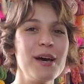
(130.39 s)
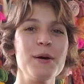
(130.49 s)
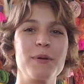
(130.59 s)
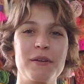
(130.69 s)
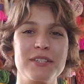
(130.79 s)

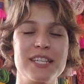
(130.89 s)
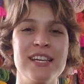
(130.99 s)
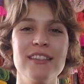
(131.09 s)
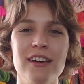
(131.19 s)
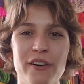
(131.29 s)
But I've
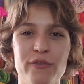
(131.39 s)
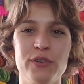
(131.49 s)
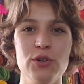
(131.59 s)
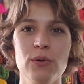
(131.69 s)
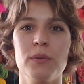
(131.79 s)
seen like a
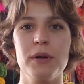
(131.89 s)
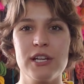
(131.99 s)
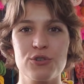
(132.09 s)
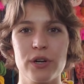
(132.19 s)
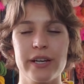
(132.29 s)
few on
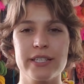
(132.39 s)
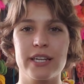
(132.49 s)
Pinterest,